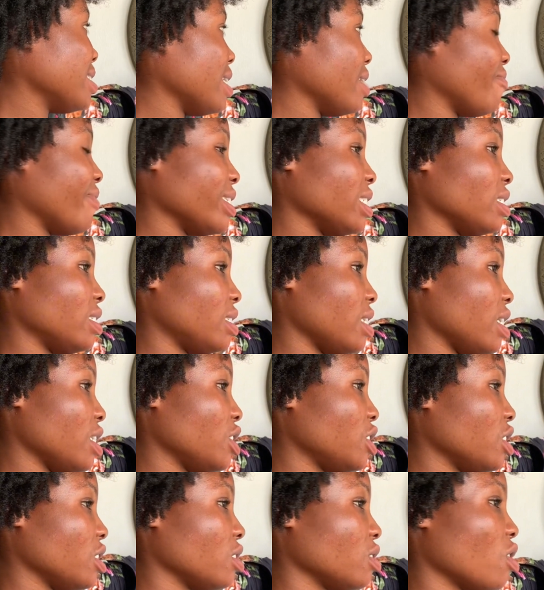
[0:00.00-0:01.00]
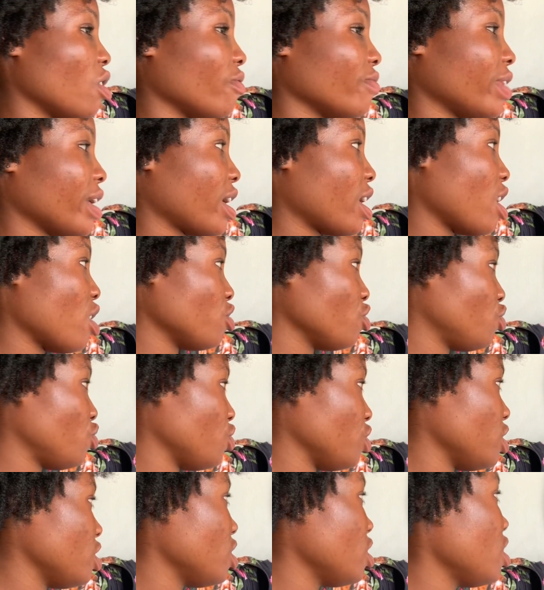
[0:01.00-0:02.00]
the reputation of the
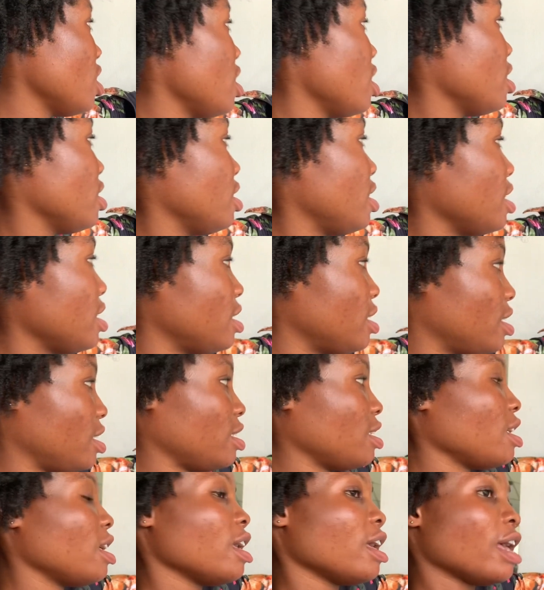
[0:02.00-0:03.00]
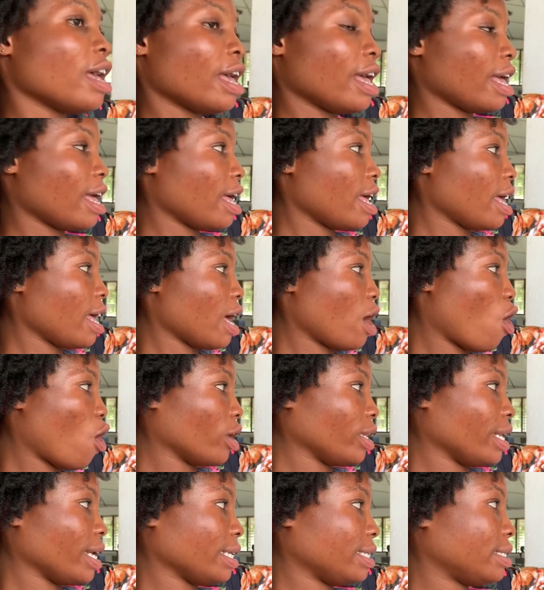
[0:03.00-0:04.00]
country. This
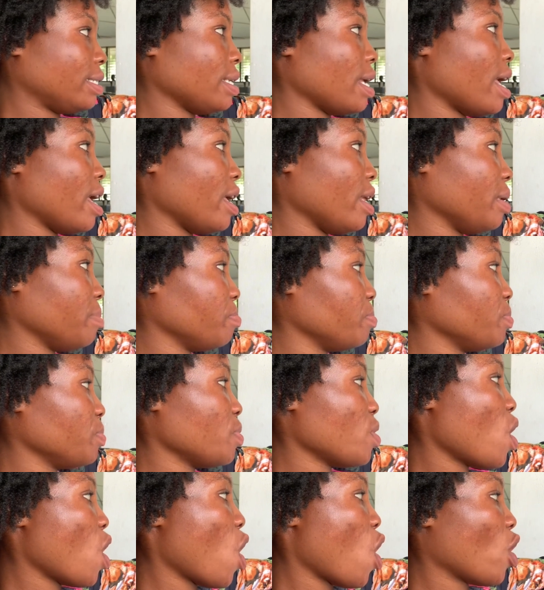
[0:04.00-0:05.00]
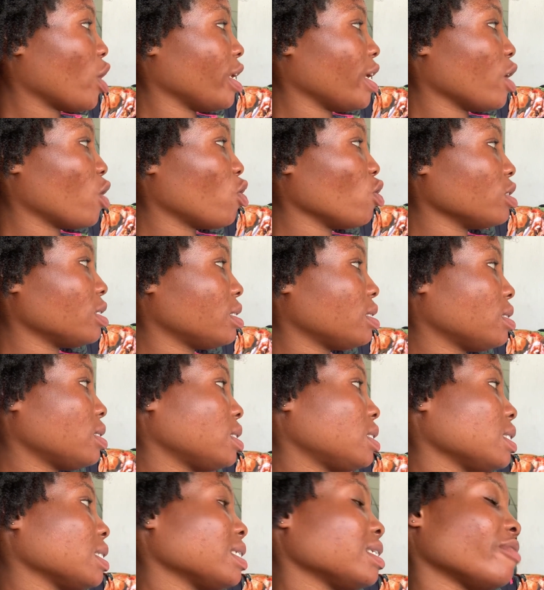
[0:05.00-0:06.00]
on this end, and the coast
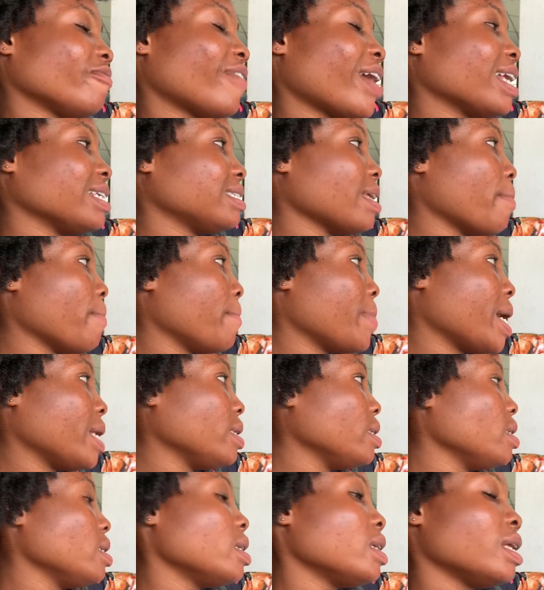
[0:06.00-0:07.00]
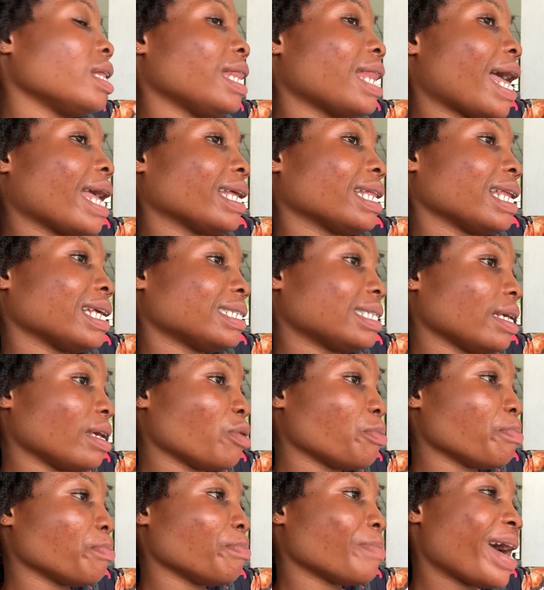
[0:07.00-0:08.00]
signifies the money, like let's say
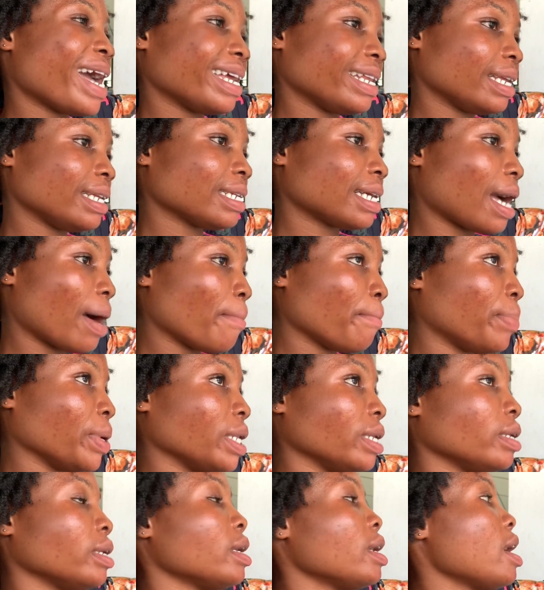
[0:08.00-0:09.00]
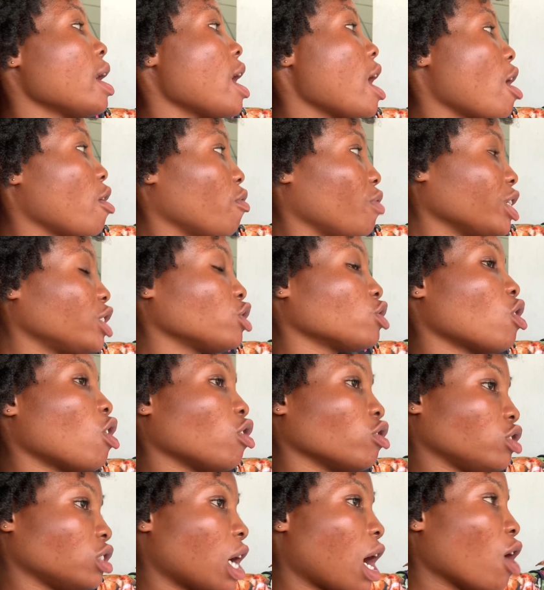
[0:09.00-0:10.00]
mining company, a rich
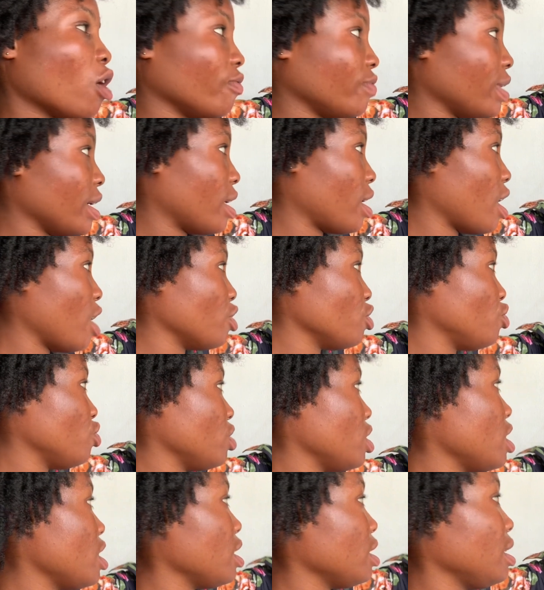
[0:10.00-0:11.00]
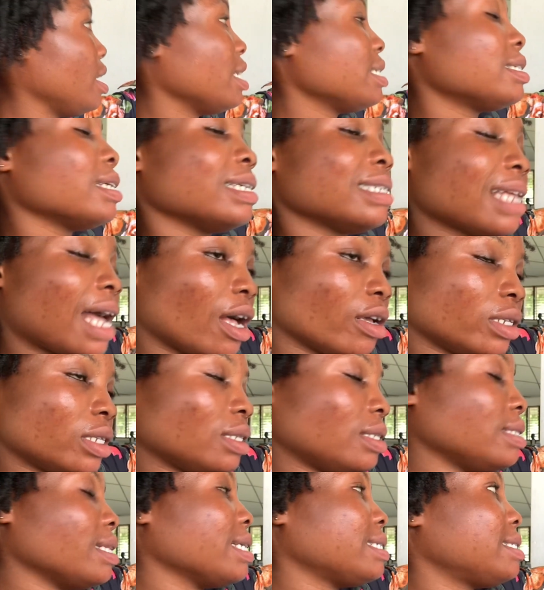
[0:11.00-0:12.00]
culture of the country. This is
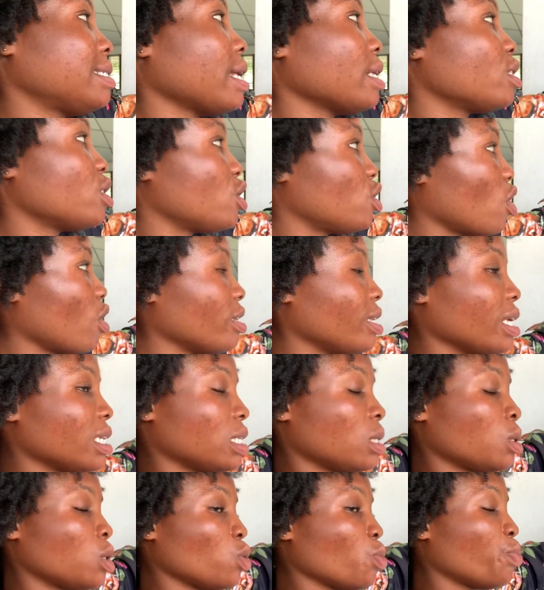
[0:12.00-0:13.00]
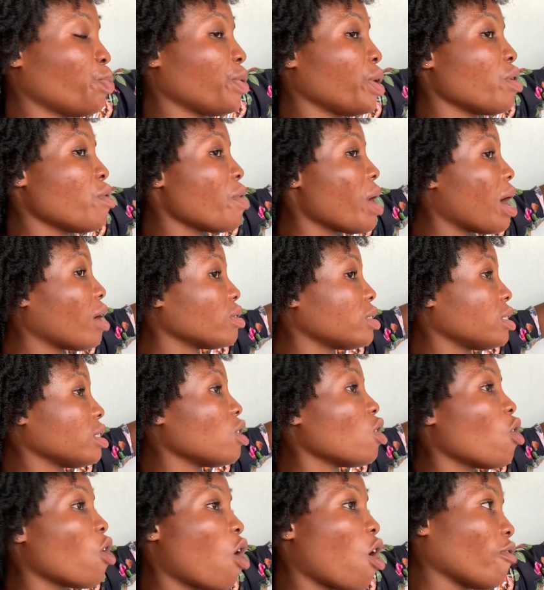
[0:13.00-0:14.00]
the state sword, the superiority
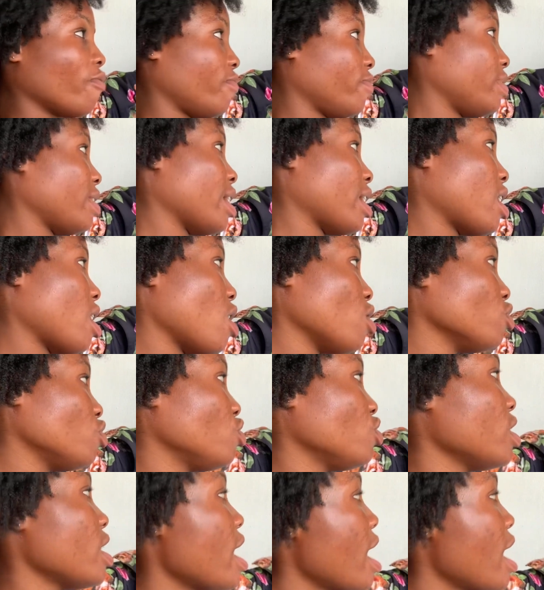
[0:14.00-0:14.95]
of the country,